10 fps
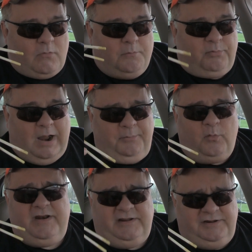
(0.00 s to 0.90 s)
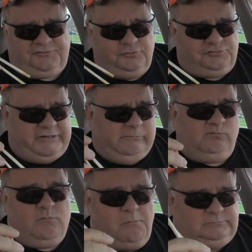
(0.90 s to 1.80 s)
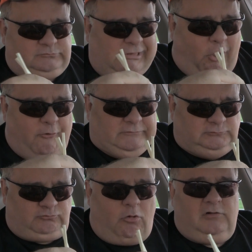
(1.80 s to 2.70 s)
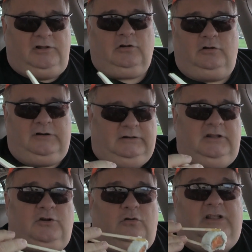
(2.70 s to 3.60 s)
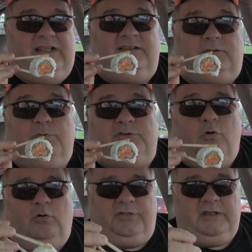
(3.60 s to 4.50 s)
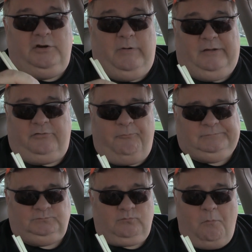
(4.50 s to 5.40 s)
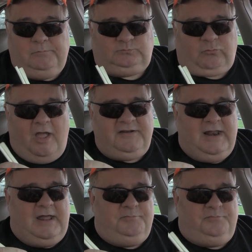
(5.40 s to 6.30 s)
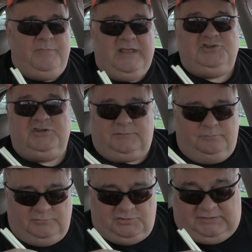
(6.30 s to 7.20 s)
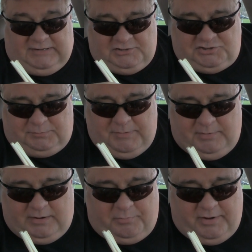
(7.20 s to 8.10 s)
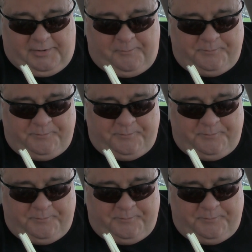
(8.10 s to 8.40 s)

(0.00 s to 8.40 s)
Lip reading: proper way to eat sushi literally is to put the whole thing in your mouth. That's not me it's not just me being a pig.